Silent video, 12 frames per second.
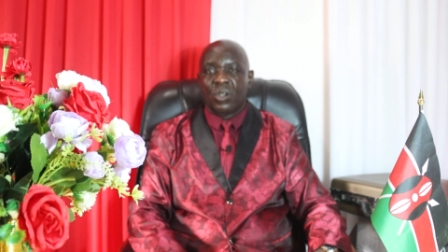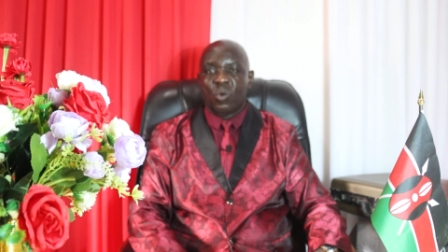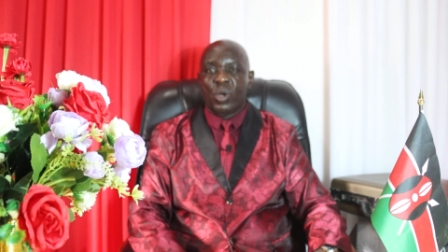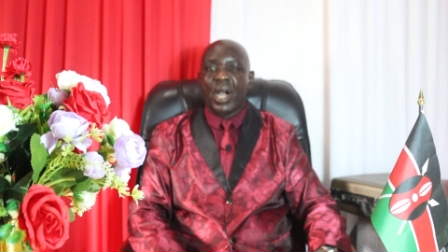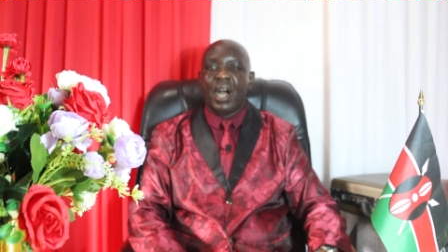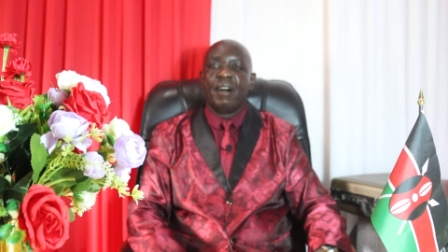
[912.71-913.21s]

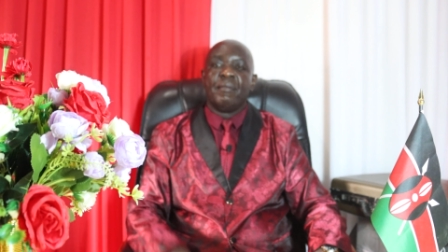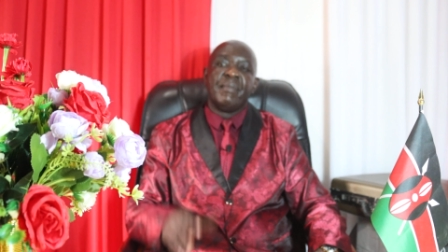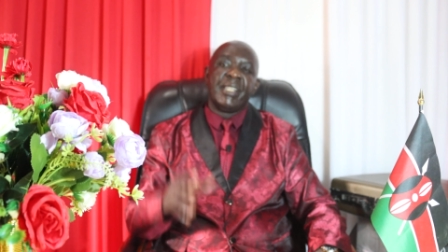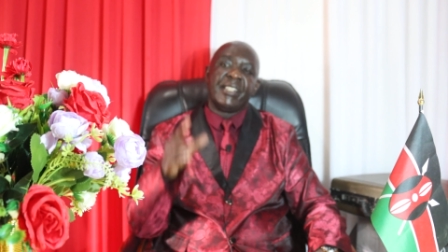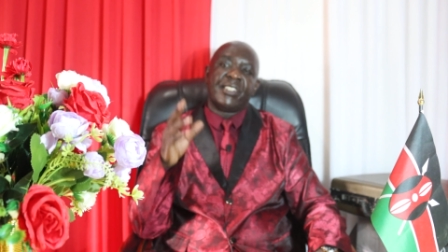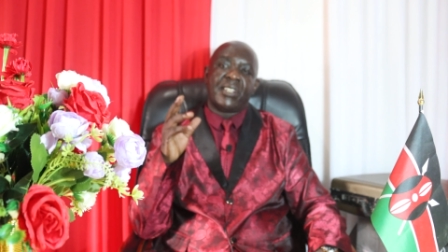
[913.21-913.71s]
We have
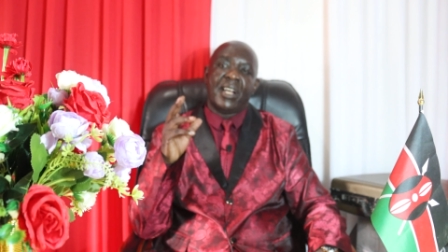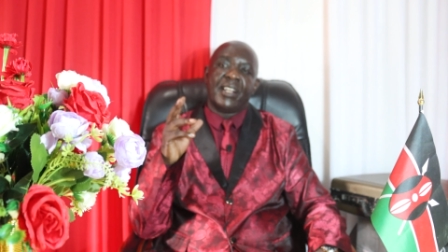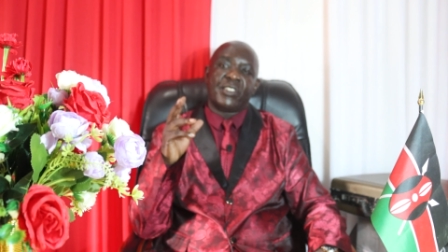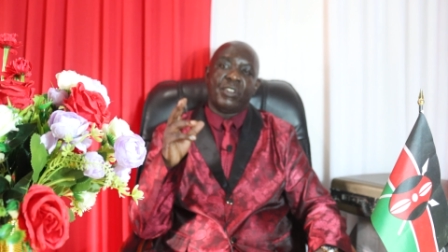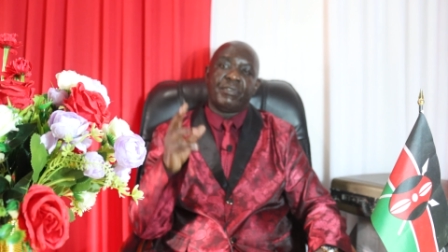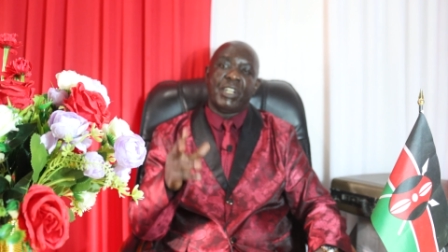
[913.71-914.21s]

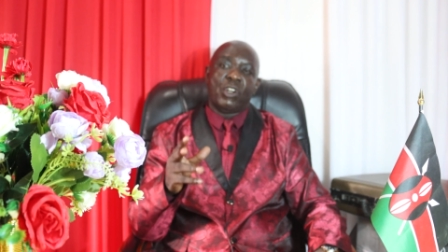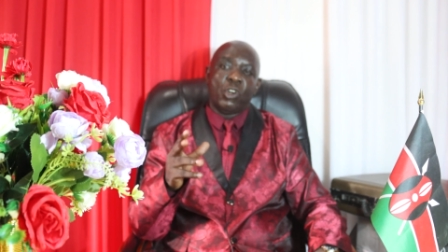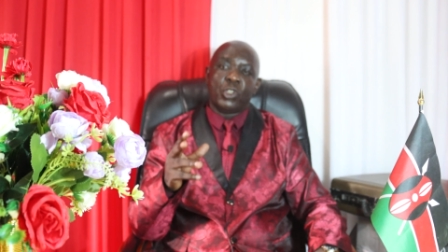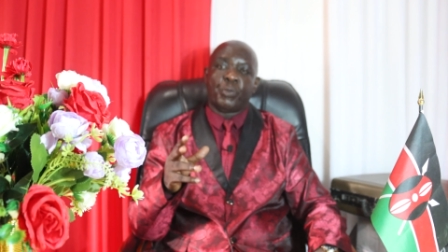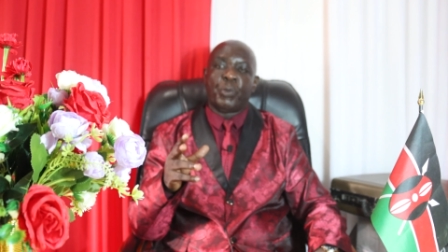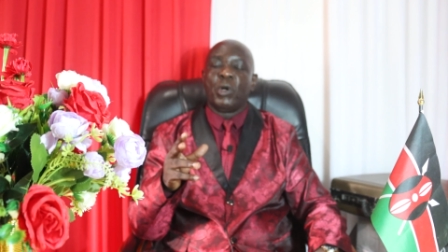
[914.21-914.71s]
ministers of the
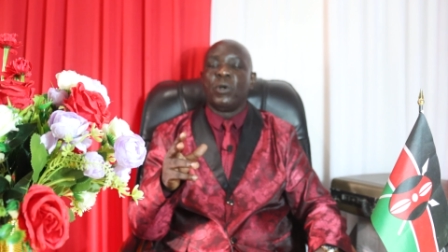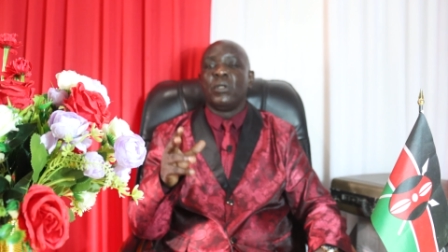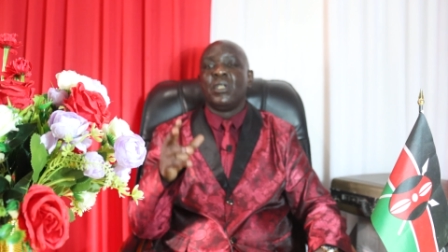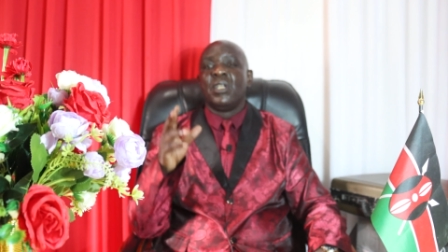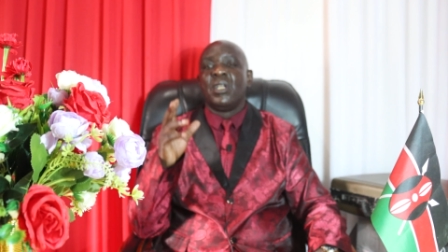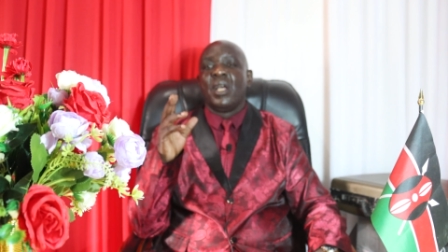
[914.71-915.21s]

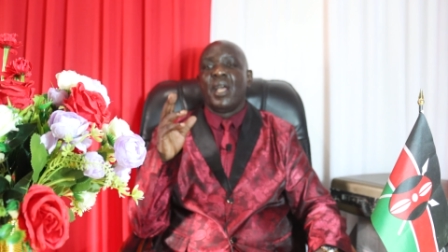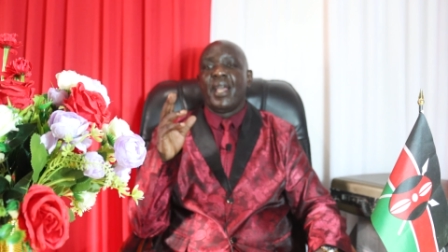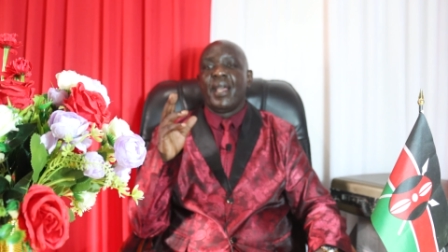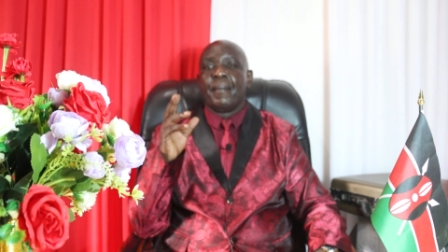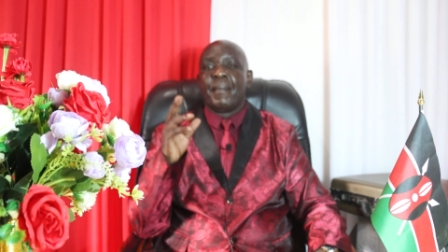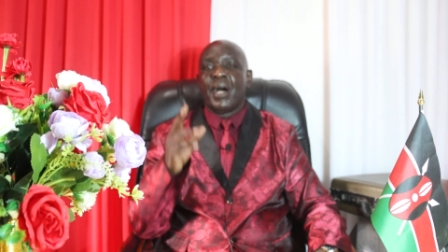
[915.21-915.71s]
gospel,
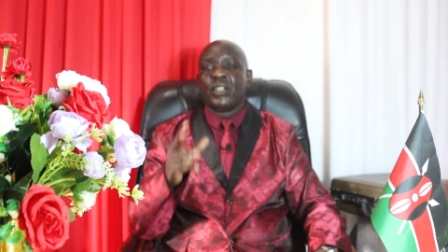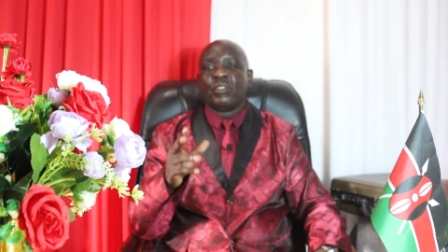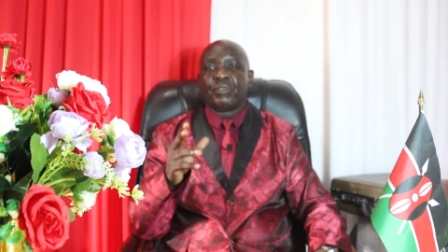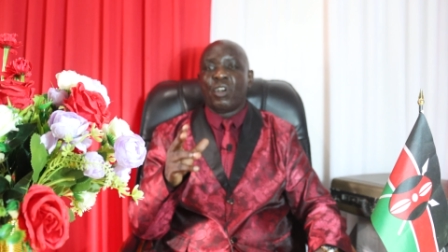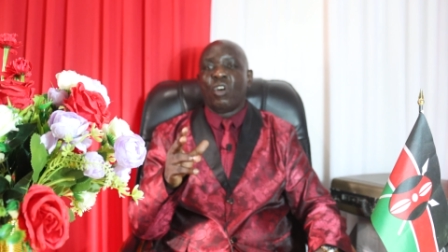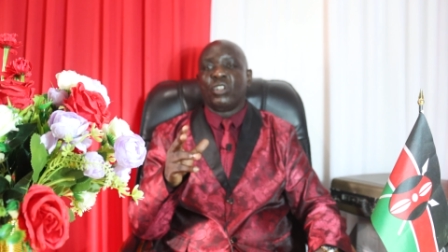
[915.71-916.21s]
a man
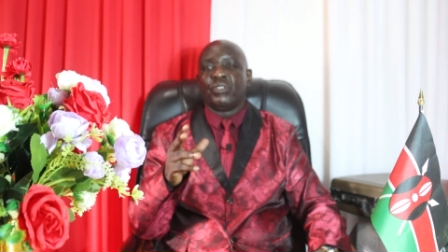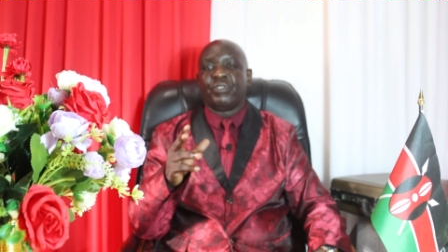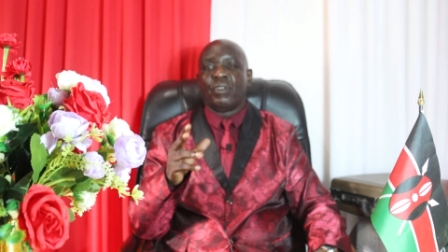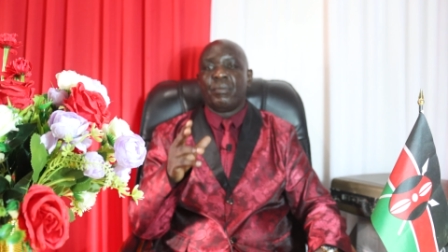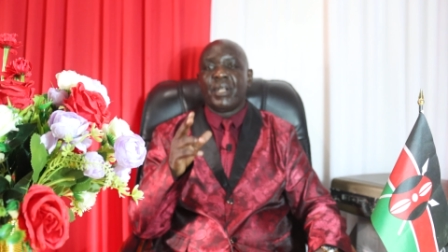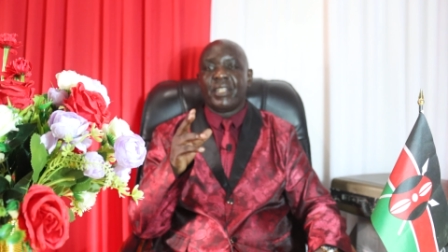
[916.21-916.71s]
of God
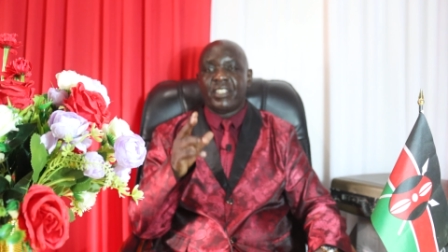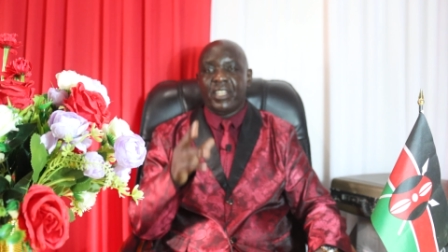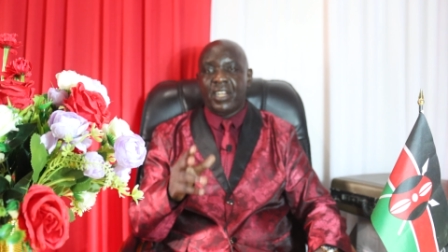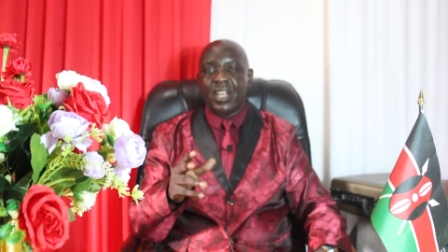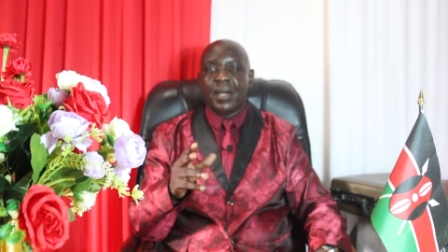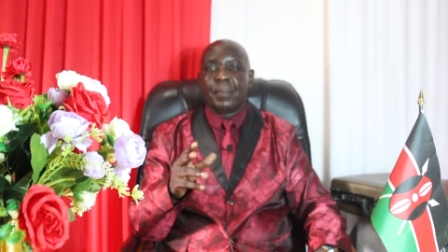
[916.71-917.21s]
from
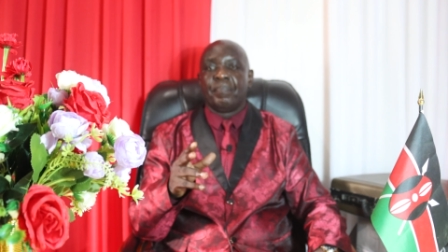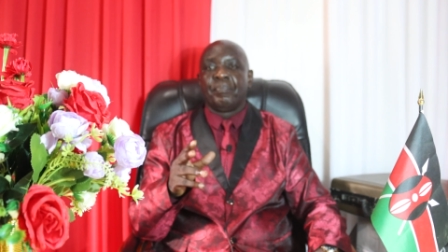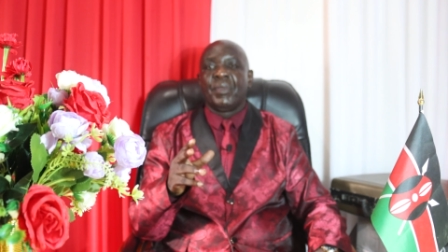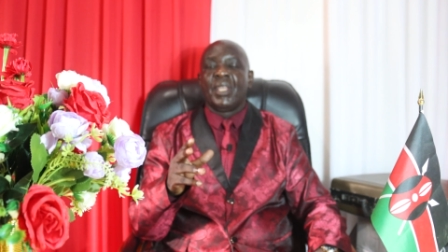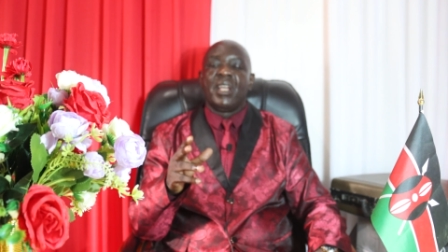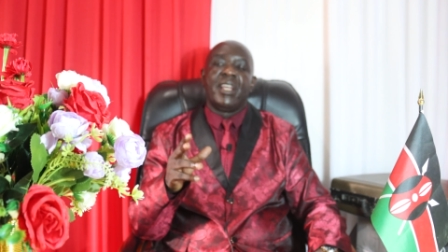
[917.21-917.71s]
Nigeria
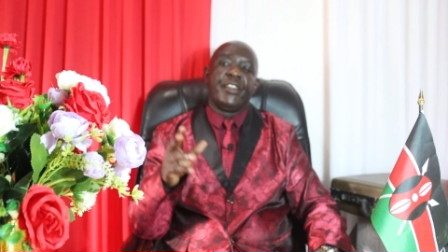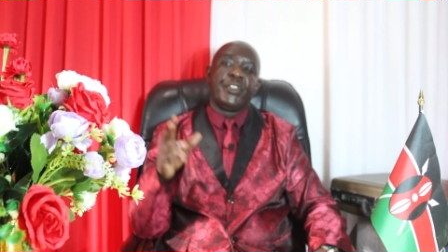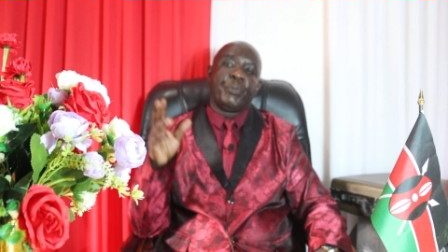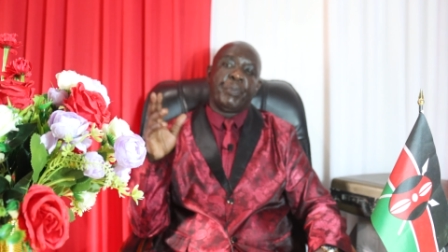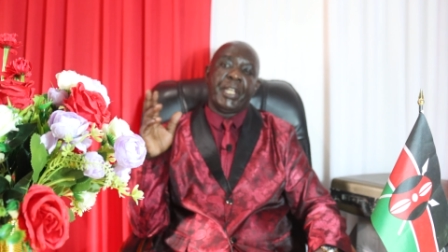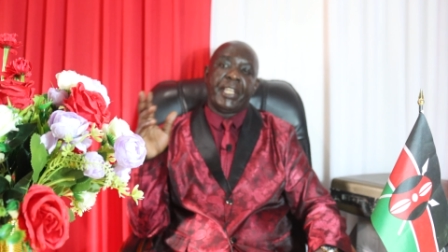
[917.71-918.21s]

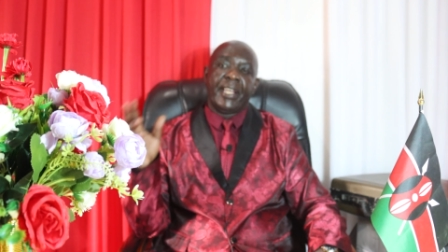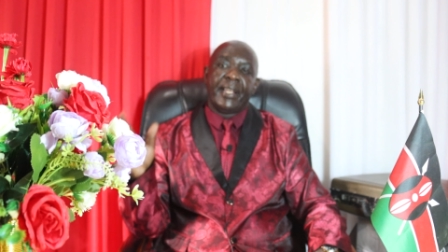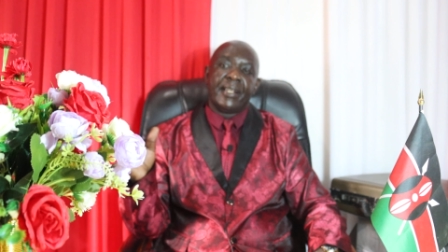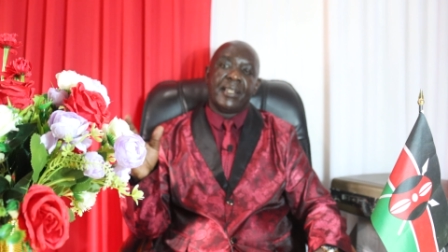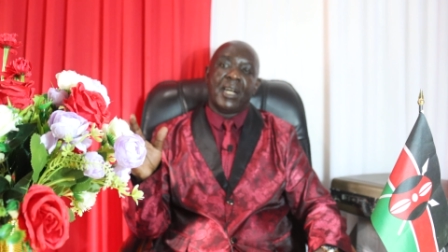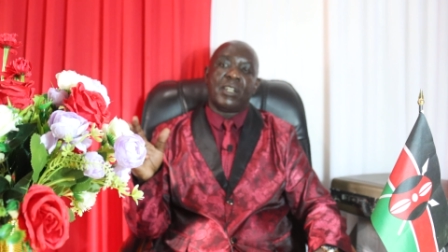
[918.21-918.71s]
is
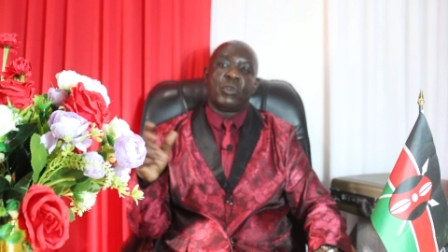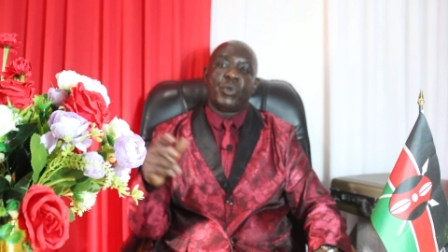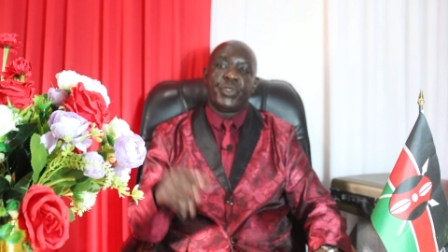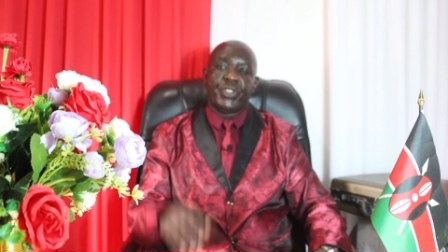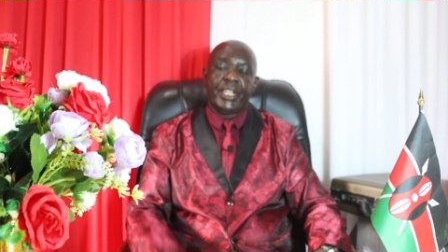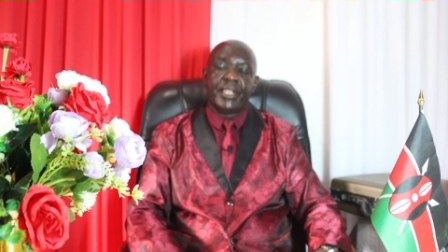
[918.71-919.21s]
speaking in that
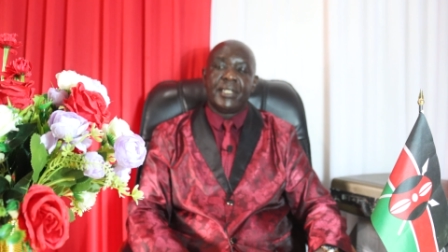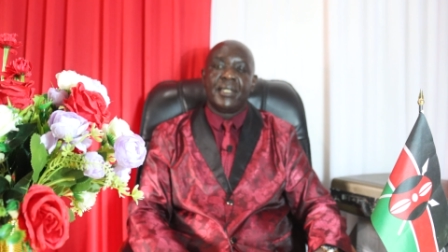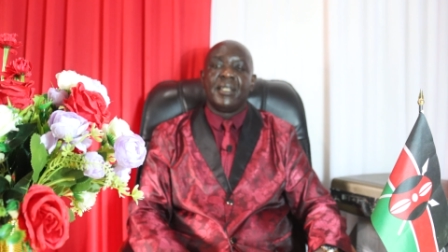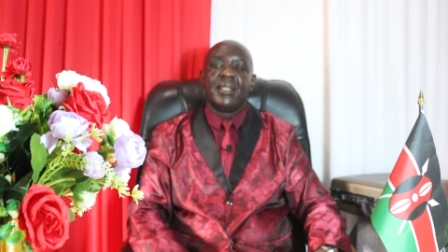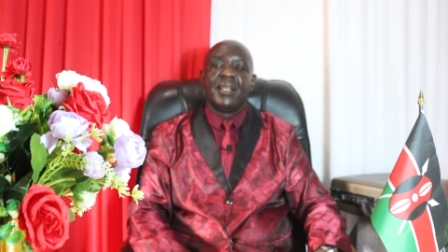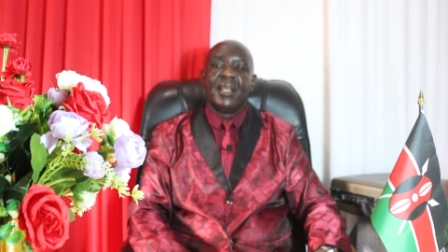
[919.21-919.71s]
crusade.
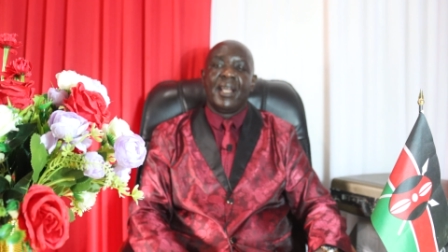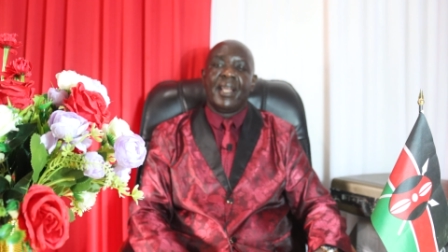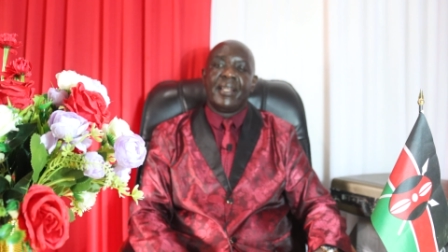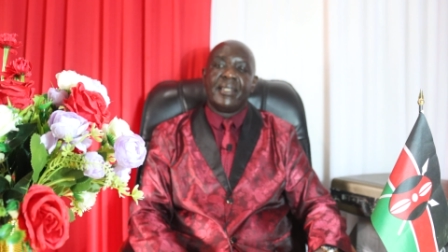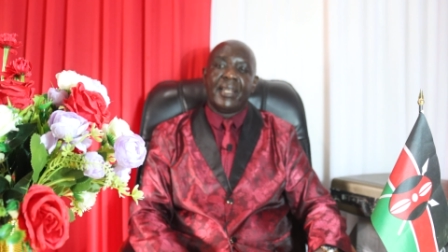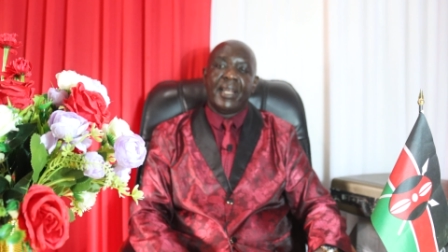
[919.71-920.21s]

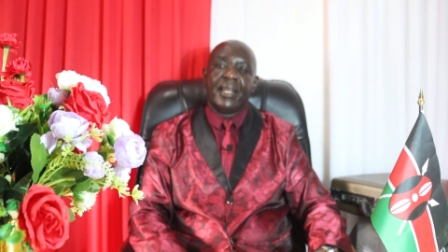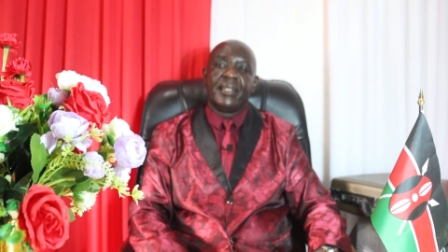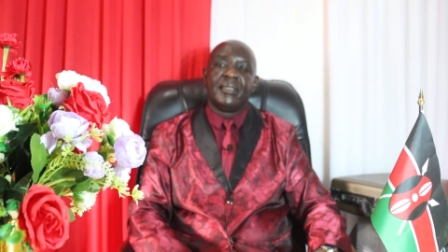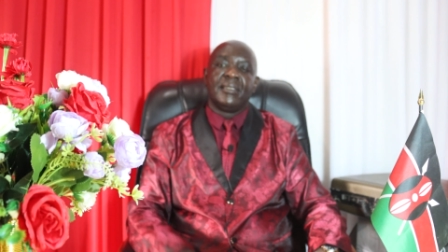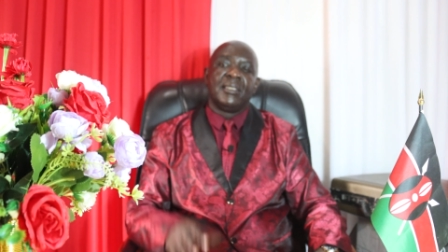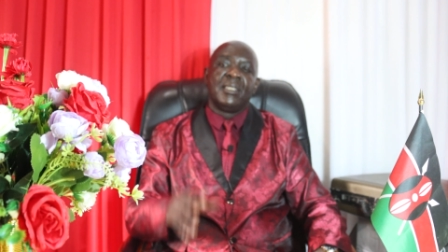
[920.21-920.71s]
And
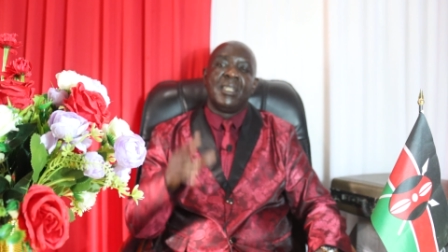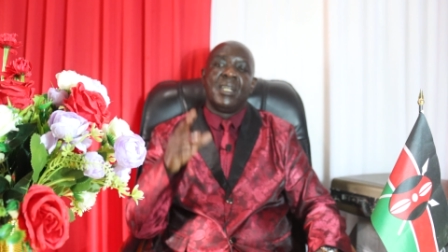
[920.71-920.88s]
then